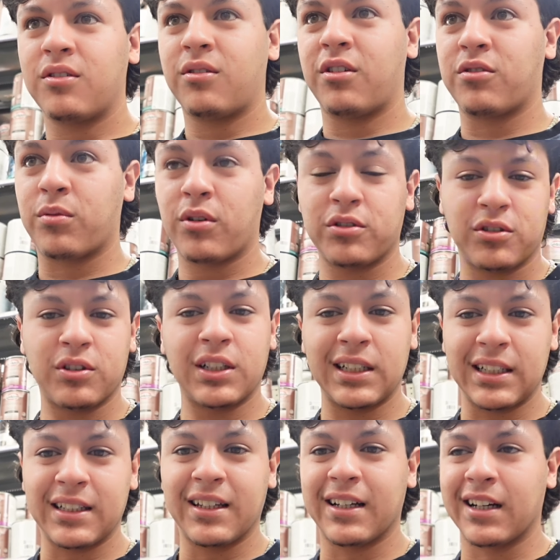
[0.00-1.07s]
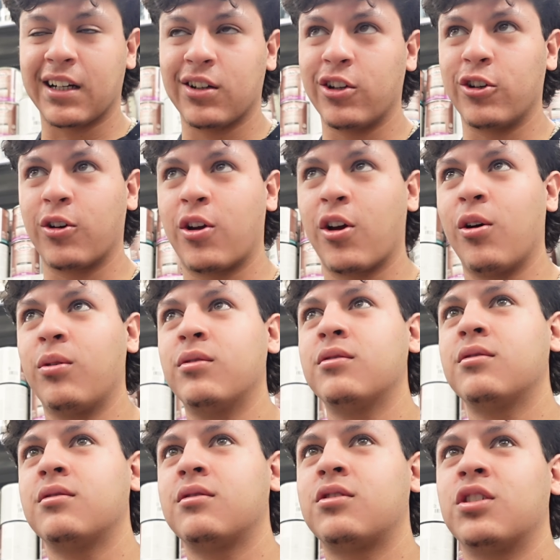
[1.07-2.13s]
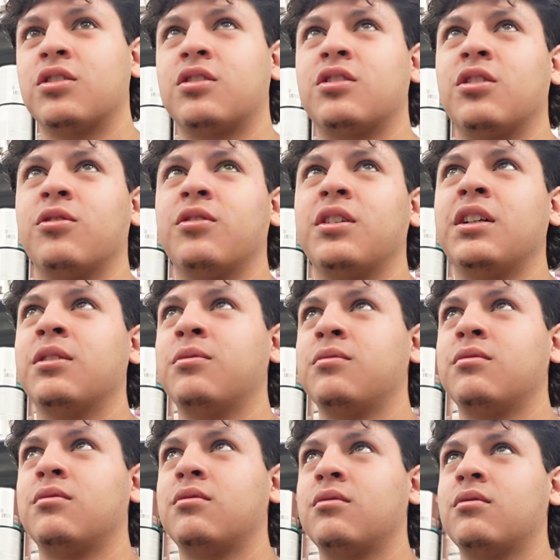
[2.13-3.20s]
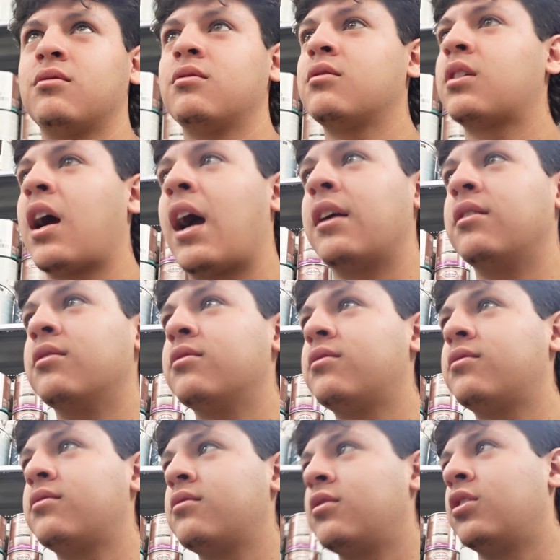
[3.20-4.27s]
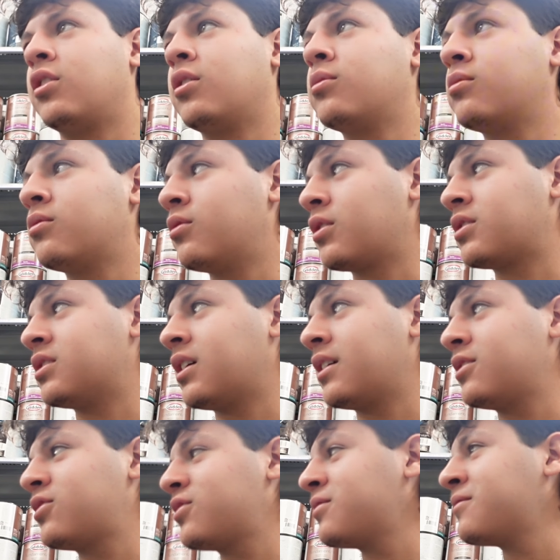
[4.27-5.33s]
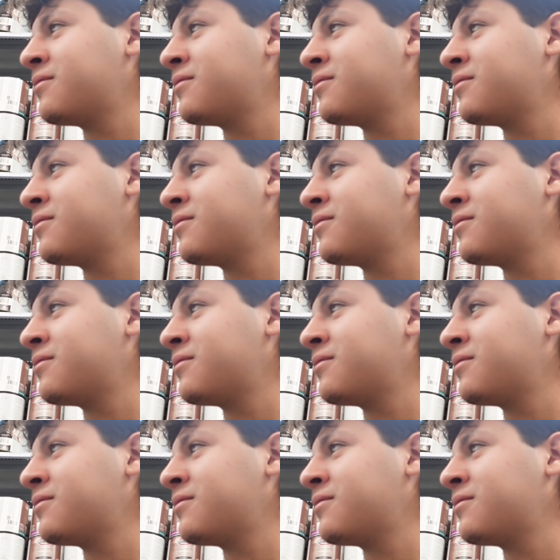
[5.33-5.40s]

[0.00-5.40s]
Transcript: Because we're also gonna need like a clear coat, just so it kind of, you know, looks nice.